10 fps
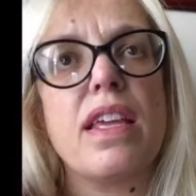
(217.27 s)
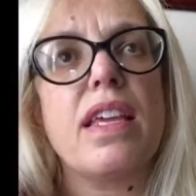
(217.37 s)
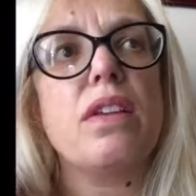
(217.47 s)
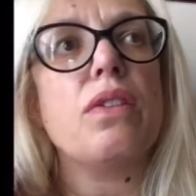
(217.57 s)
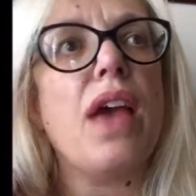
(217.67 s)

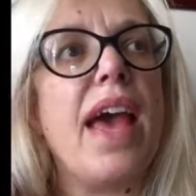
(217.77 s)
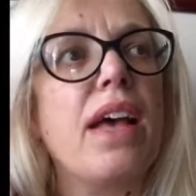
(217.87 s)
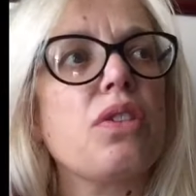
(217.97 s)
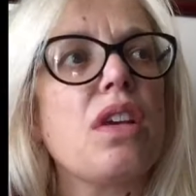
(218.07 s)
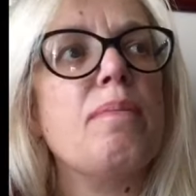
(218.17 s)
he
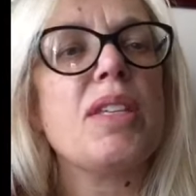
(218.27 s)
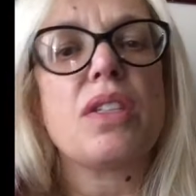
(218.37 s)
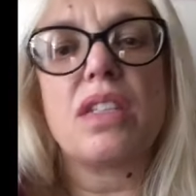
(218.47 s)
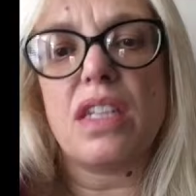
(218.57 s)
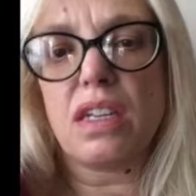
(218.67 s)
has a
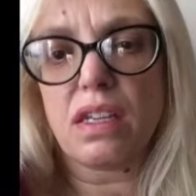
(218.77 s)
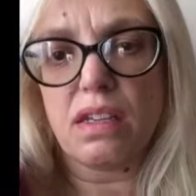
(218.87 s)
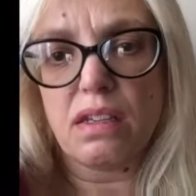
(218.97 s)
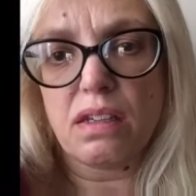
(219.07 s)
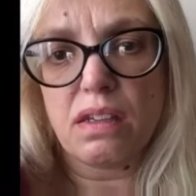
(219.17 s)
mystique,